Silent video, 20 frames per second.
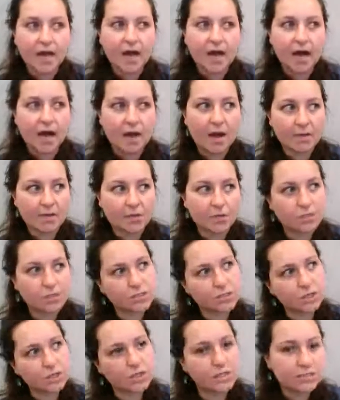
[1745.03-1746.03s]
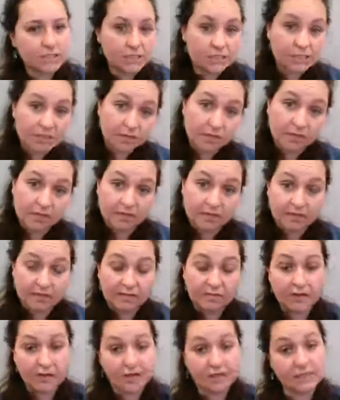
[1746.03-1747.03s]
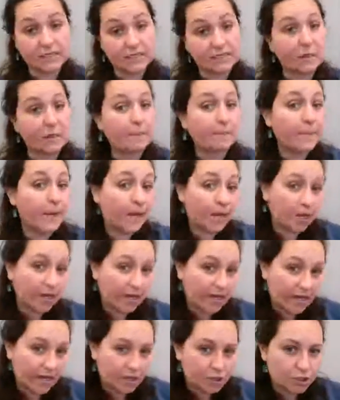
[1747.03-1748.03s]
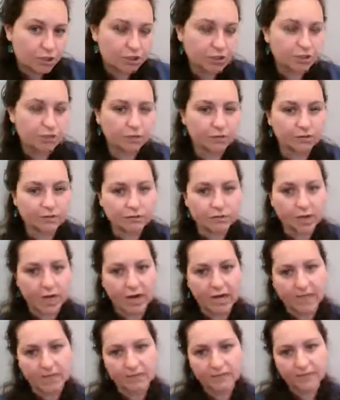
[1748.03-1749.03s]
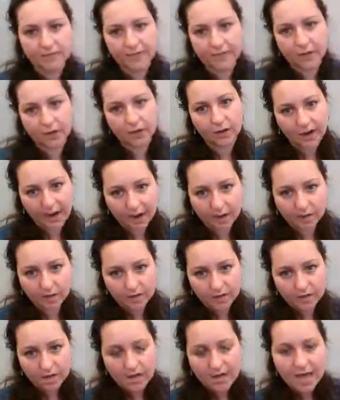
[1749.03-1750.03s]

and she's starting to deal with these feelings in America, and she's sort of trying to figure out